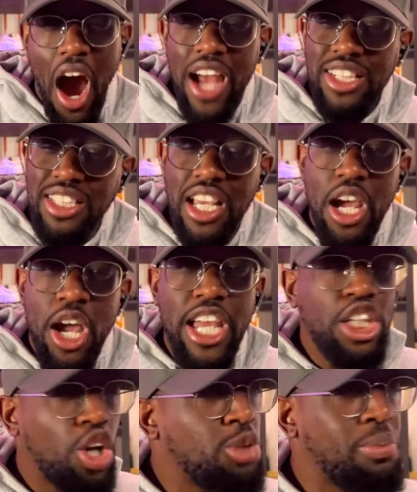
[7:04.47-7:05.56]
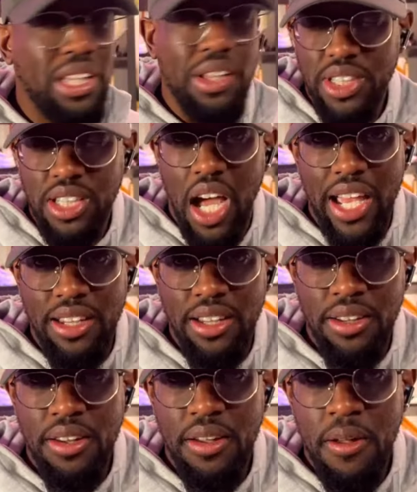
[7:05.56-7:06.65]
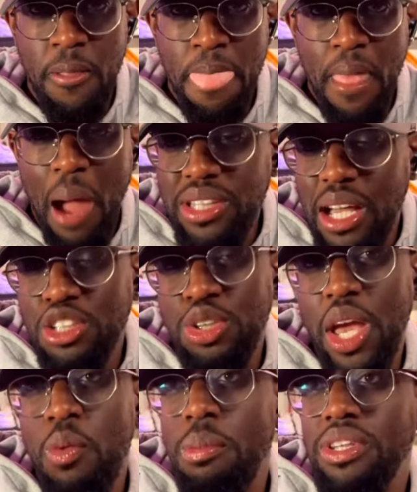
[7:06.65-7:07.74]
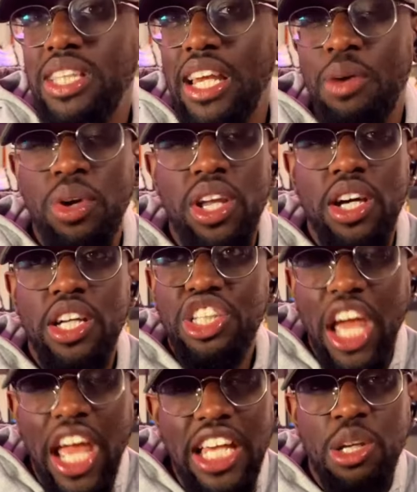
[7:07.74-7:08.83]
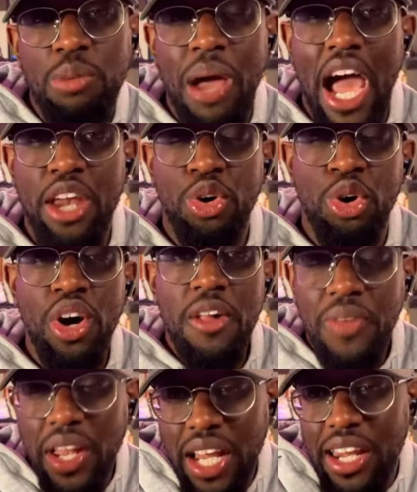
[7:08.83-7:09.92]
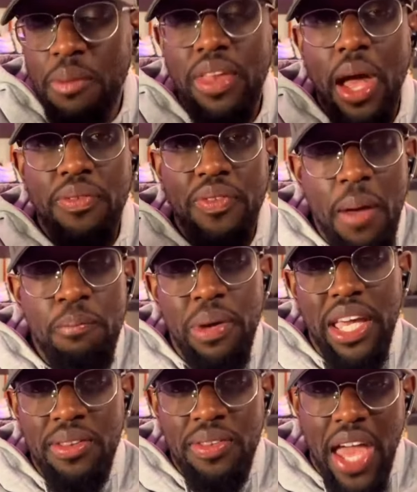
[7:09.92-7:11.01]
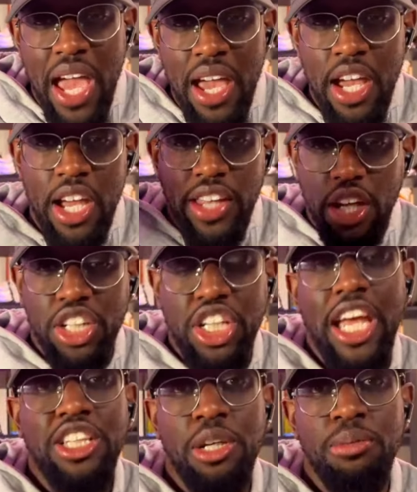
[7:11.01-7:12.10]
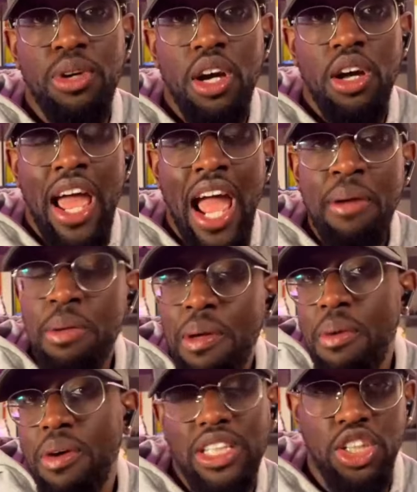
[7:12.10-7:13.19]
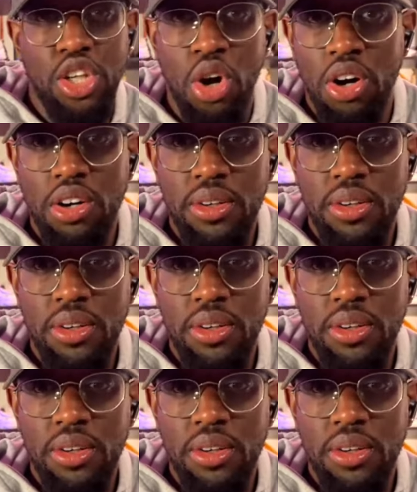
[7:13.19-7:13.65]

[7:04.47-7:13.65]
I he shows me a different side. How many times you hear women saying they want to change a man or think that, that, that them being there, they're going to change him? Like How many baby mothers has he got?